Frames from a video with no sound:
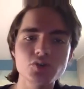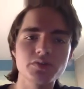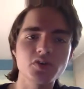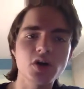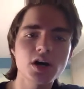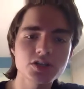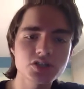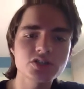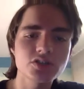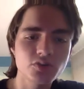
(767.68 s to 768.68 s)
of
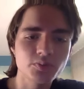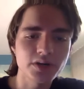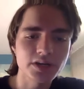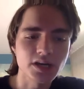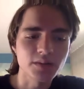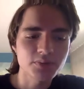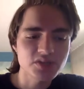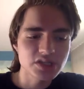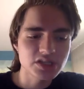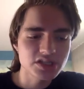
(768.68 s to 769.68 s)
cost you bring up
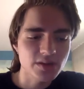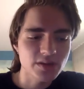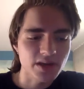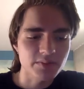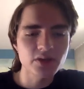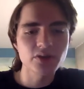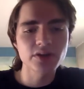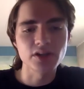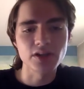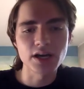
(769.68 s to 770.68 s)
is, is something I'm
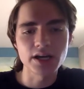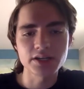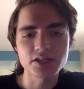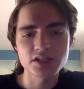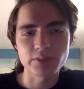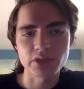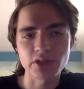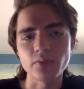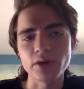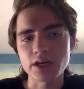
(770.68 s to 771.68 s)
hearing a lot, and it's something
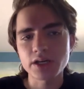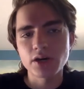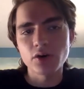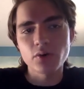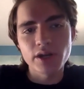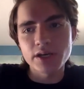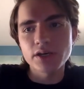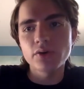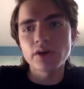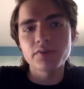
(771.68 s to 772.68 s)
that when I co- when I
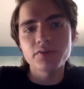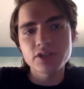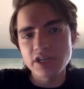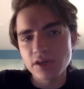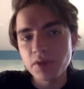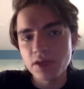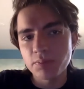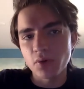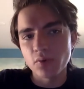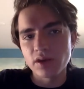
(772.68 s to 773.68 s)
go to everyday
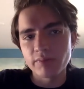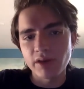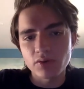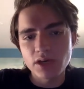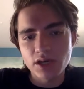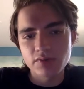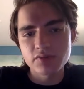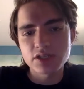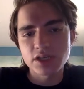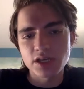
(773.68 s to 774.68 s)
people, when I'm out
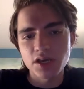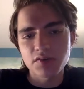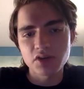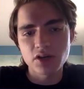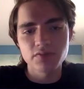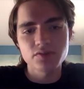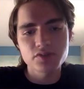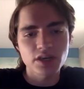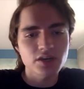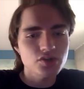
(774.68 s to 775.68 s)
canvassing and having
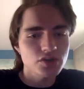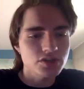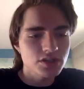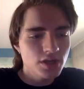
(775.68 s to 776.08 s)
conversations,